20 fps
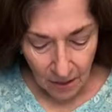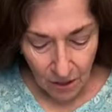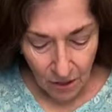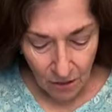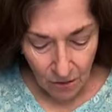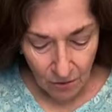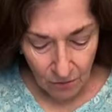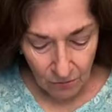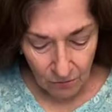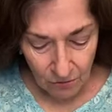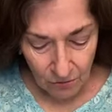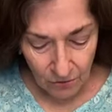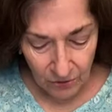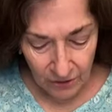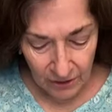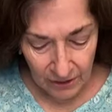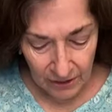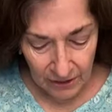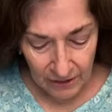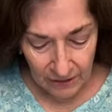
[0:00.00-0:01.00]
Oh,
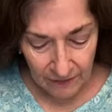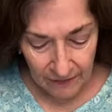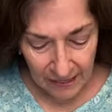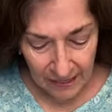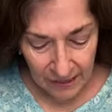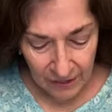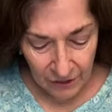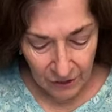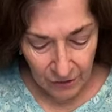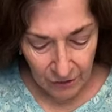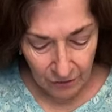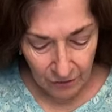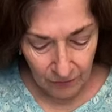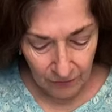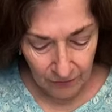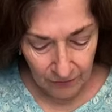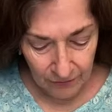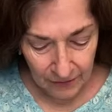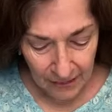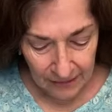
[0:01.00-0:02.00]
good. Thank
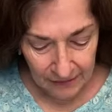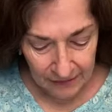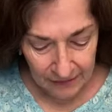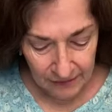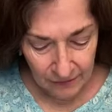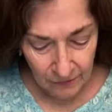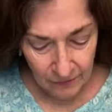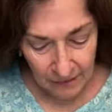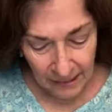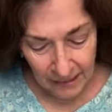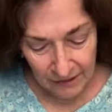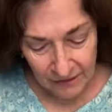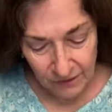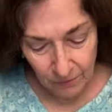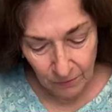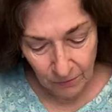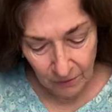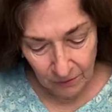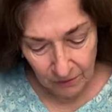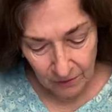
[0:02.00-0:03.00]
you. That's the
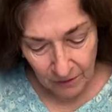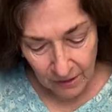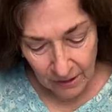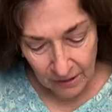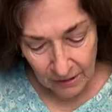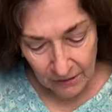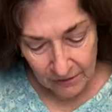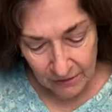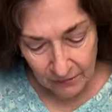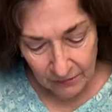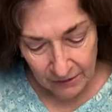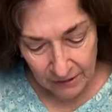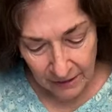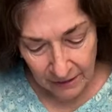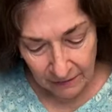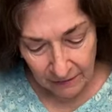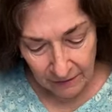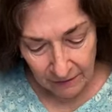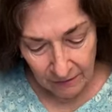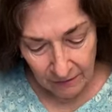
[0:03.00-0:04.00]
that's the word. So
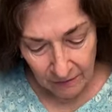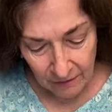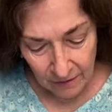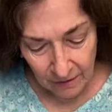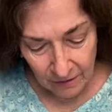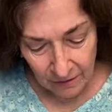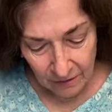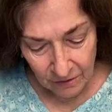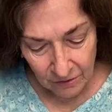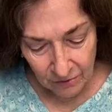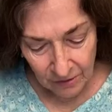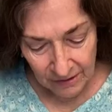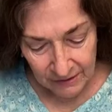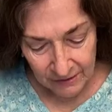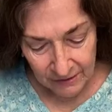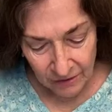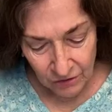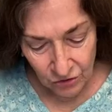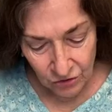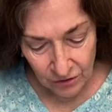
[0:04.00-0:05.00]
death,
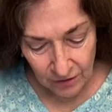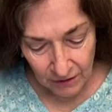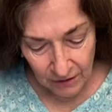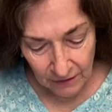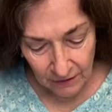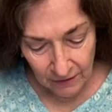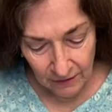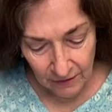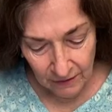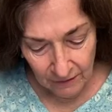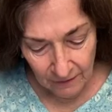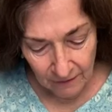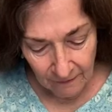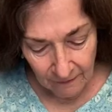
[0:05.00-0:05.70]
transitioning.